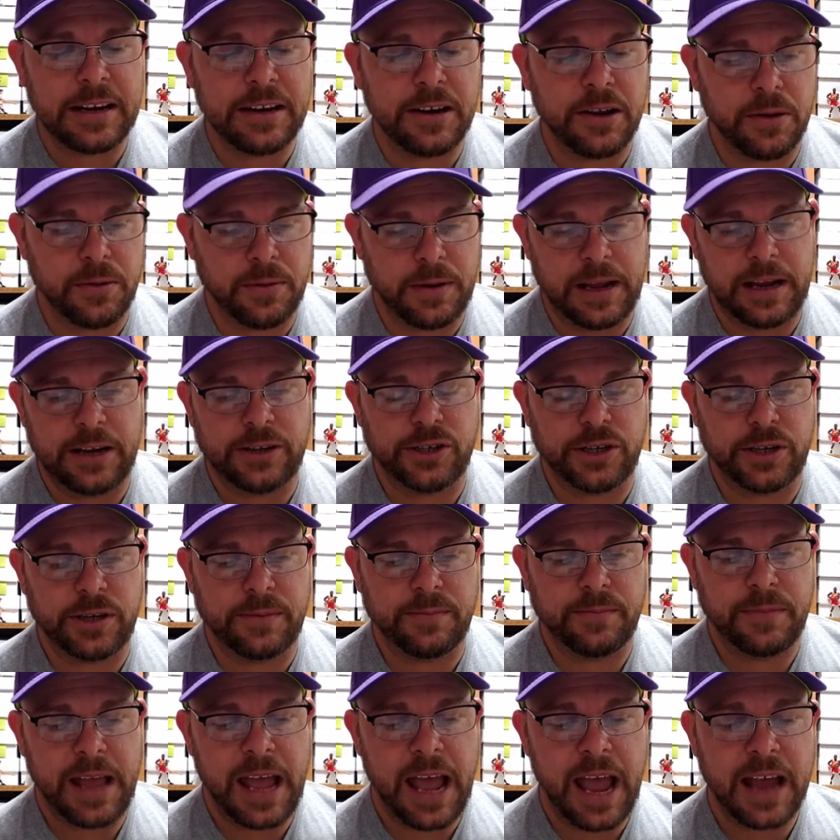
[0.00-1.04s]
donation.
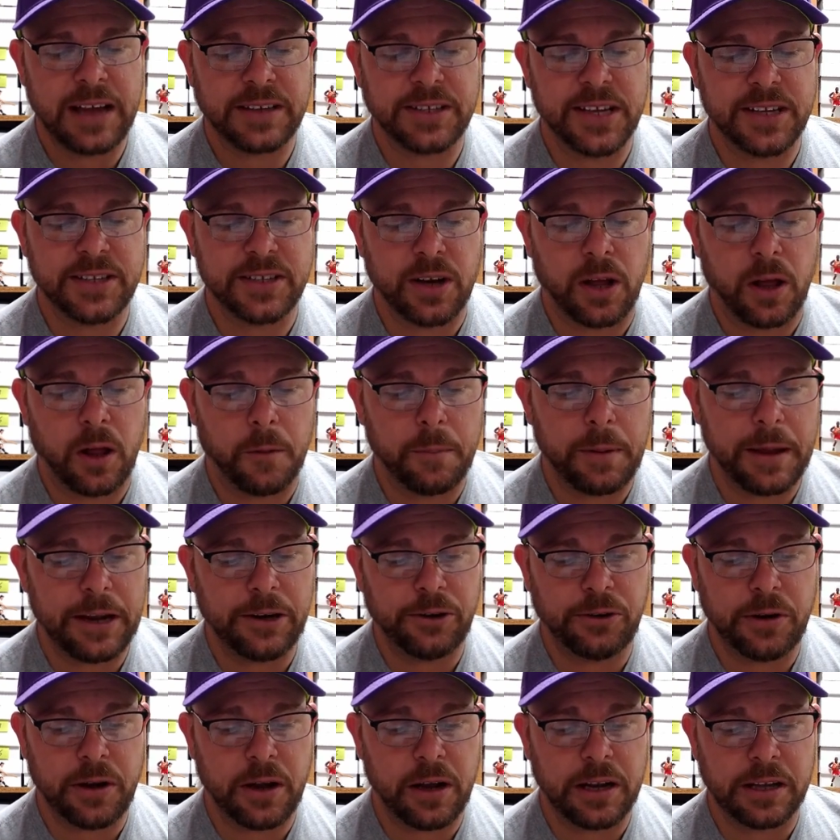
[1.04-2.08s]
Access to all
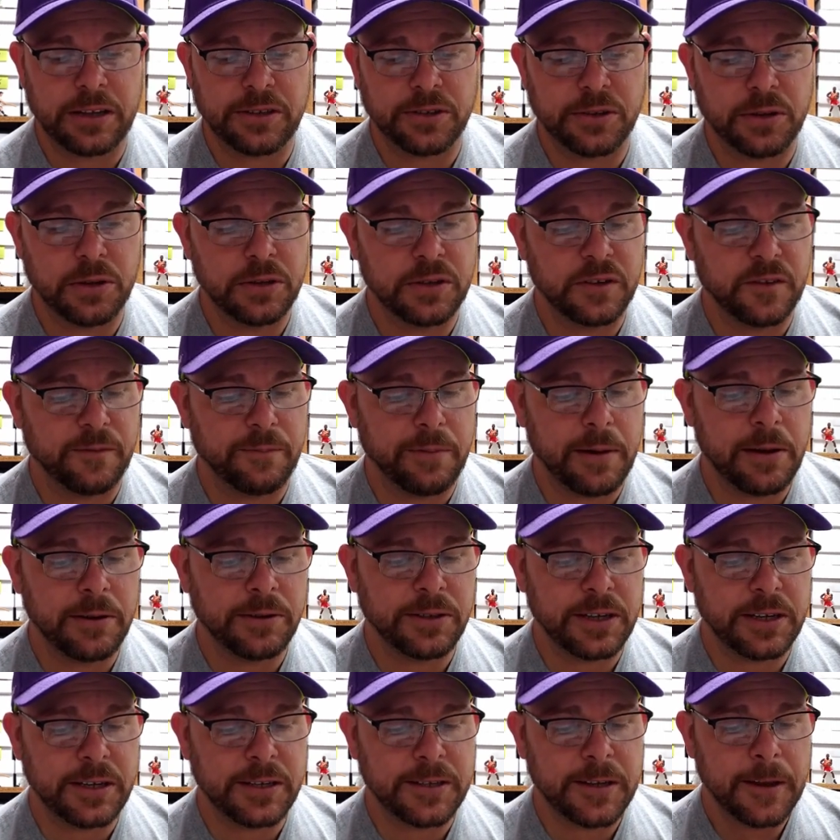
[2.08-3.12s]
Patreon exclusive
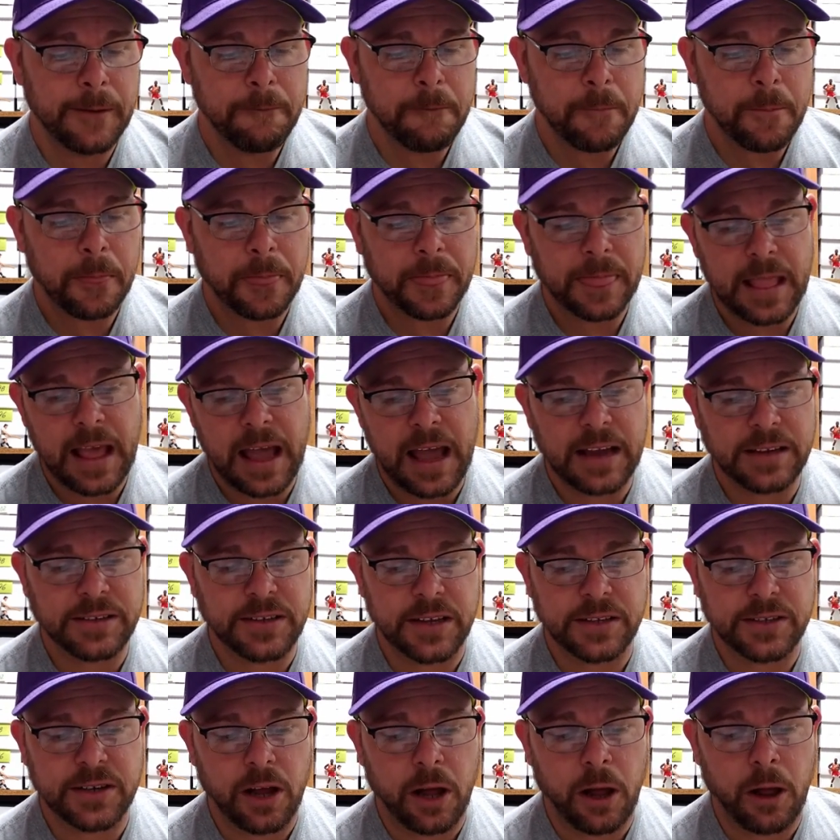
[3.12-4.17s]
postings,
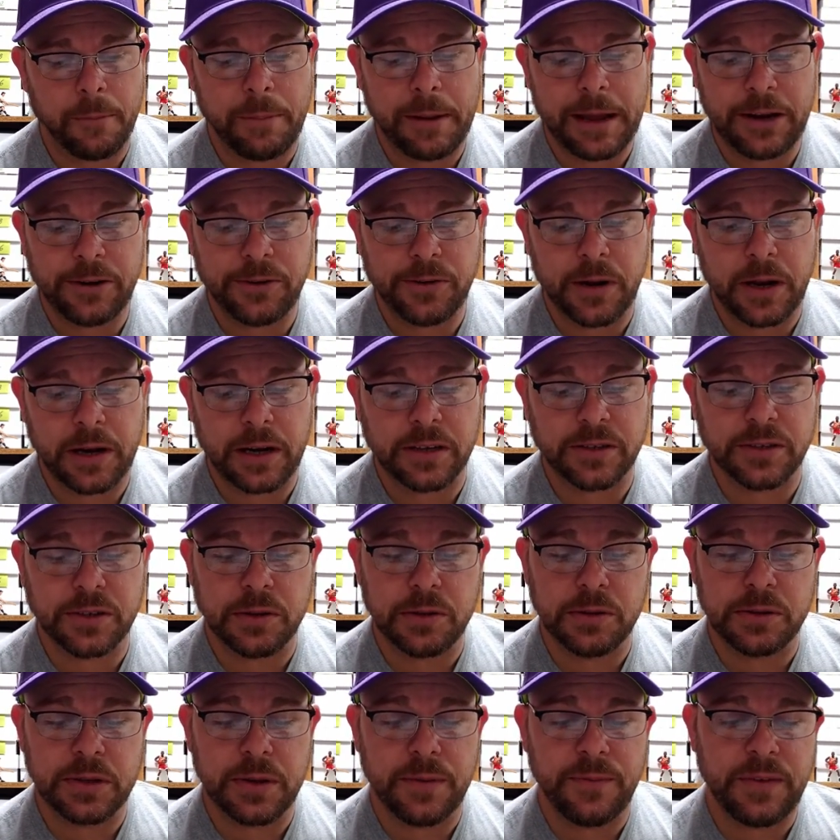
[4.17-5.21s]
access to all Patreon
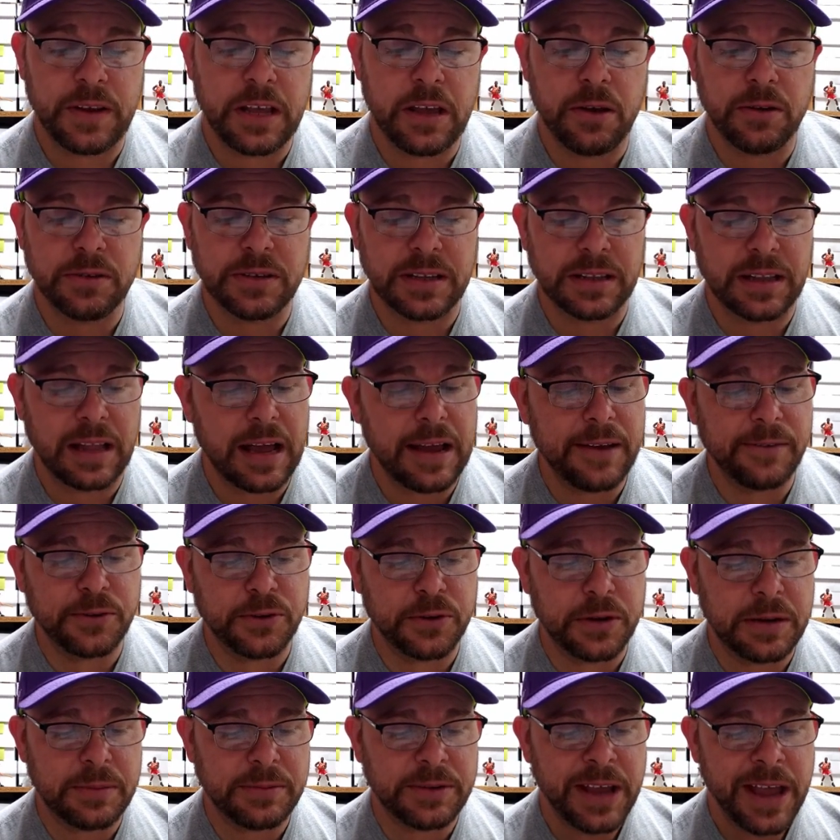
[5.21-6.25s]
exclusive videos and live
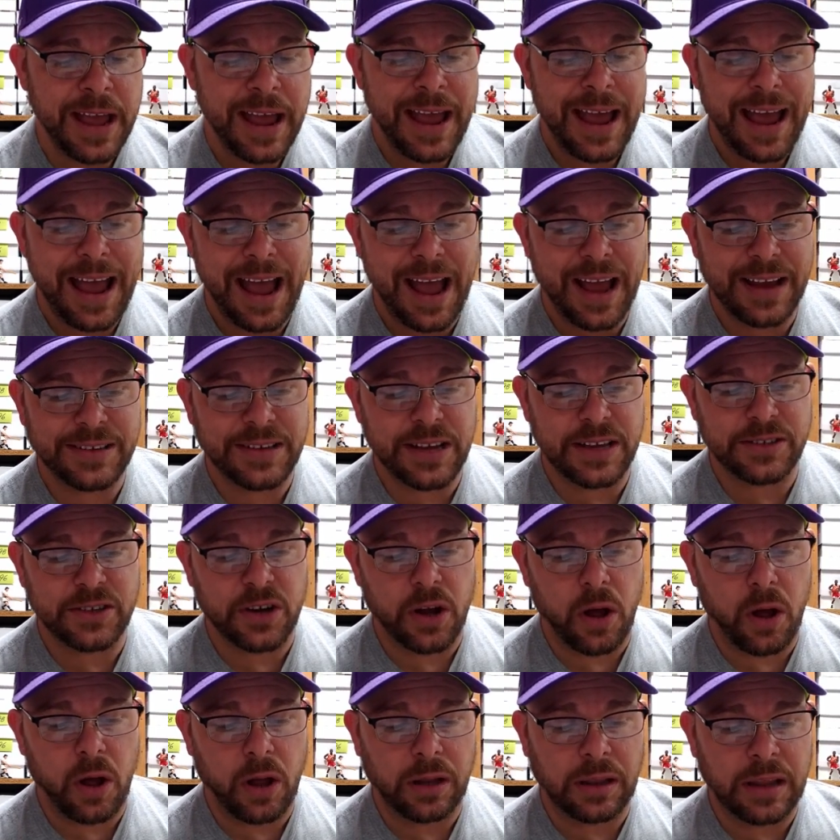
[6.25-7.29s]
streams, access
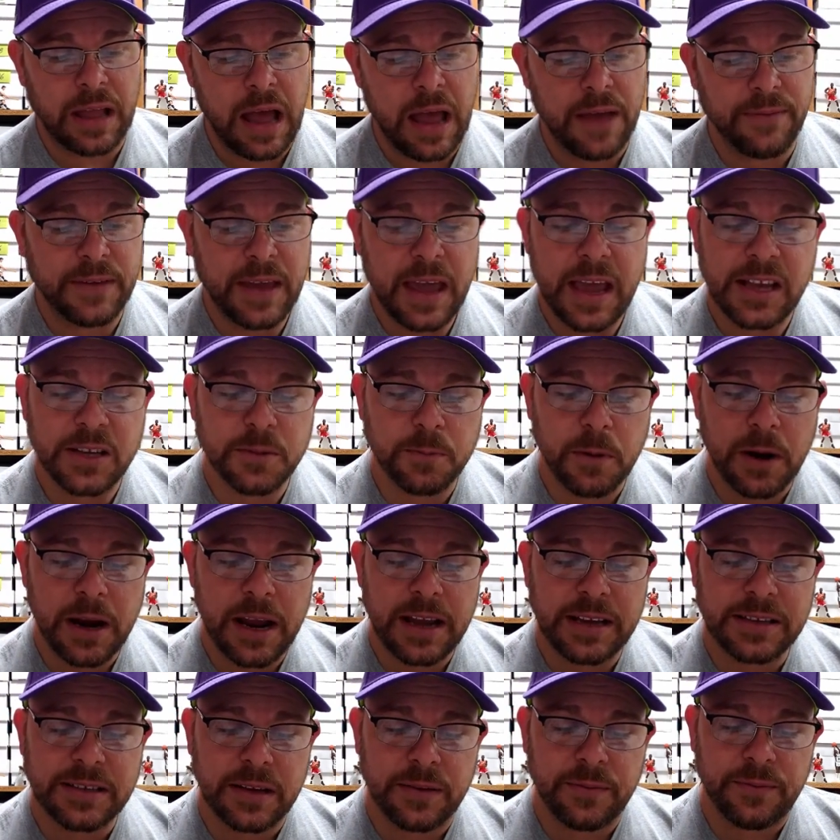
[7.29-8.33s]
to all live case
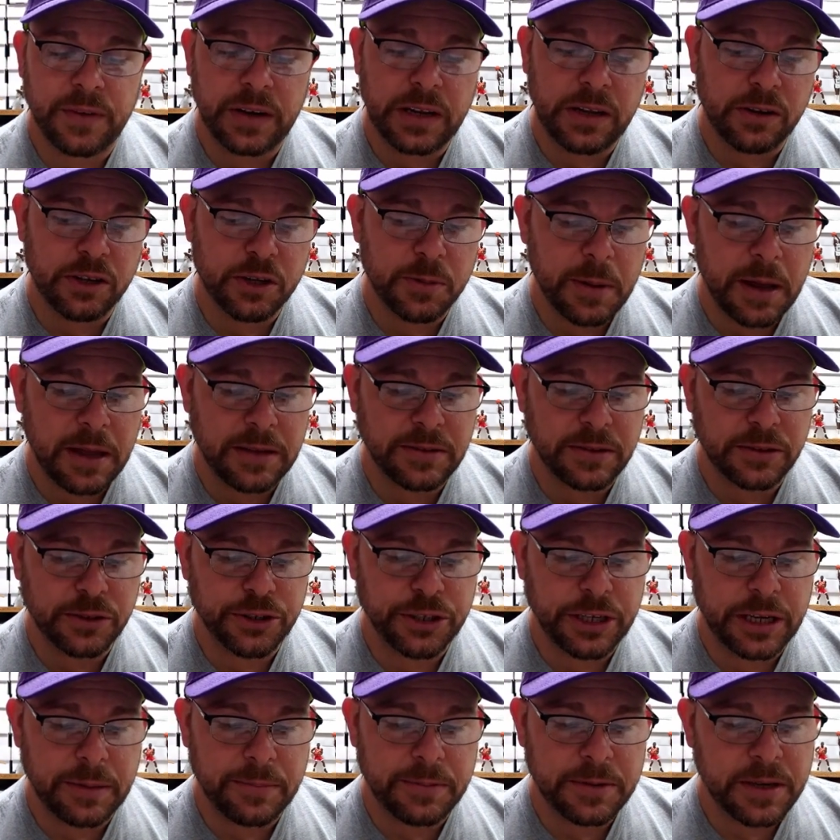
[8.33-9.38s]
breaks and video
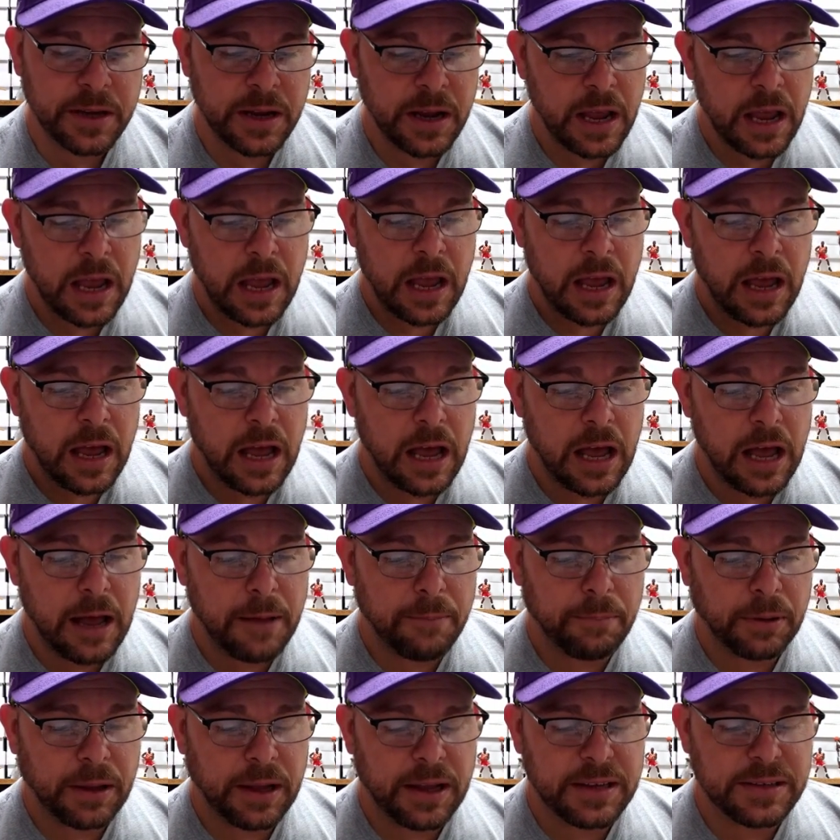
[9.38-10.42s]
sponsorships,
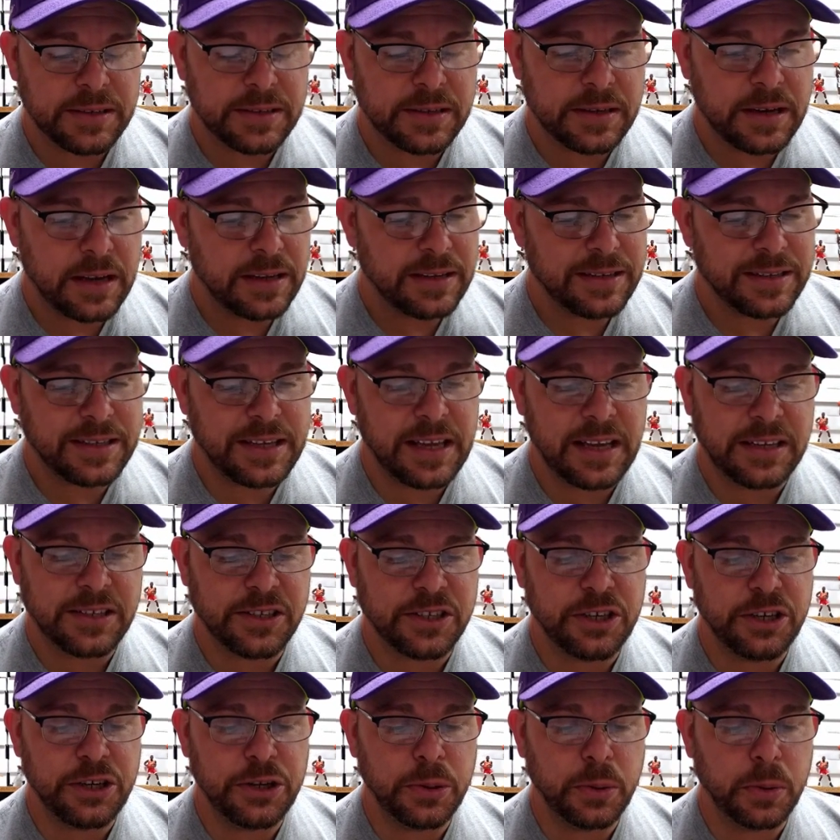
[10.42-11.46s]
uh, plus
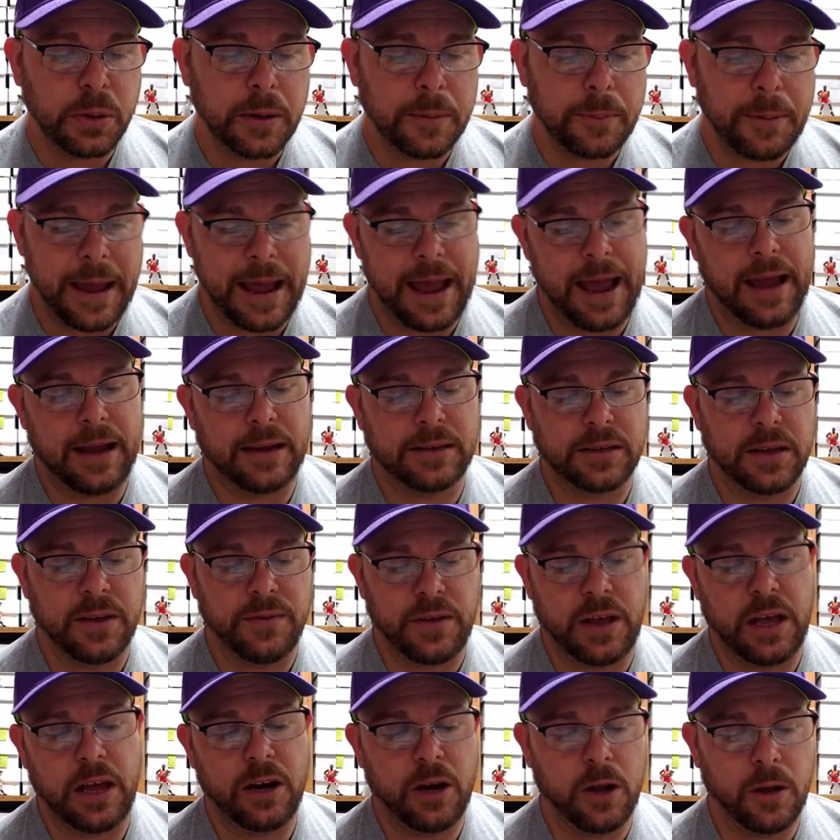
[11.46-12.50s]
six newer packs
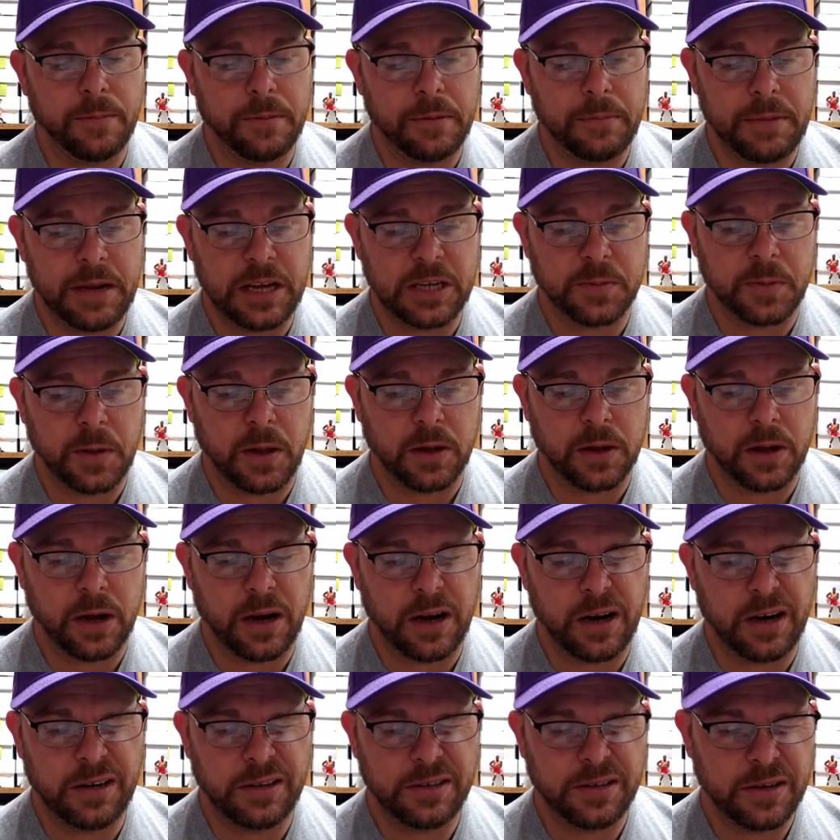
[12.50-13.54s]
of unopened baseball
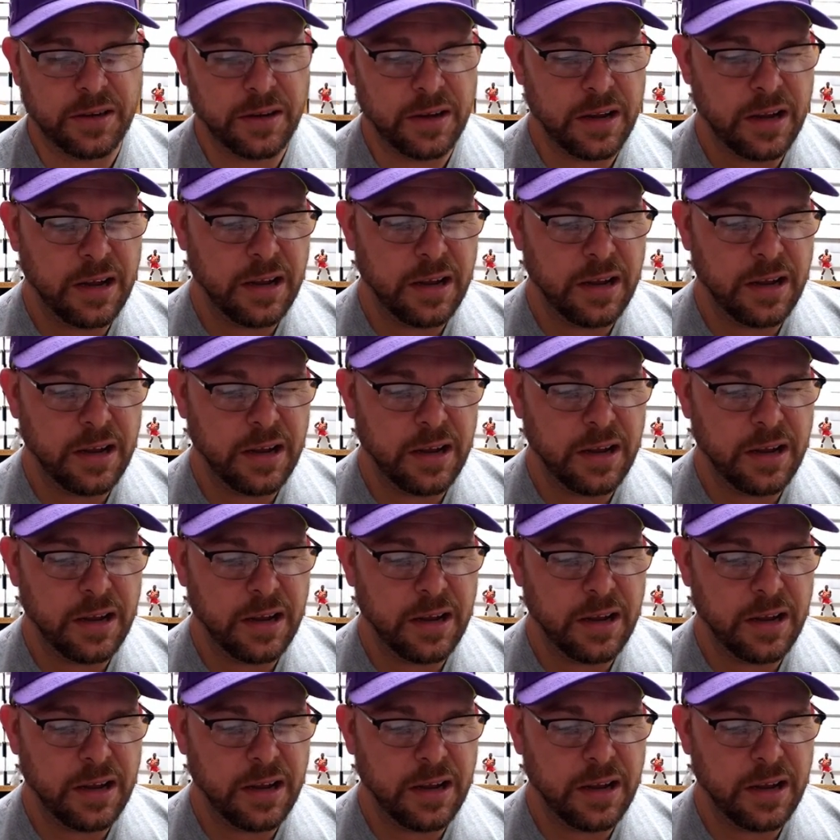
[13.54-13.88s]
cards,